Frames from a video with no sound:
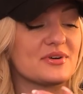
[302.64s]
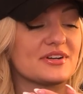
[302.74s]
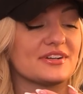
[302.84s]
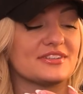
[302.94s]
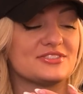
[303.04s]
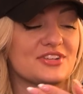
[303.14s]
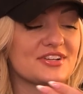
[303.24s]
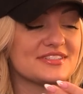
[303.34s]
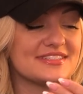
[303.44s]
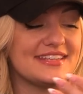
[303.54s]
they were
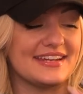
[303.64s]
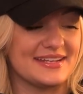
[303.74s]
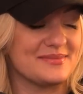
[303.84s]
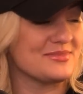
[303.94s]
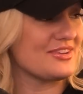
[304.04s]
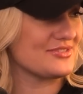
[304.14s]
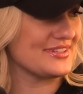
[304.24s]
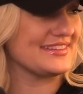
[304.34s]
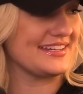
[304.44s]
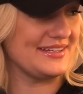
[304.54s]
just getting him the
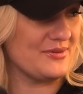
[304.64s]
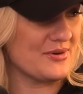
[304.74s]
drink that he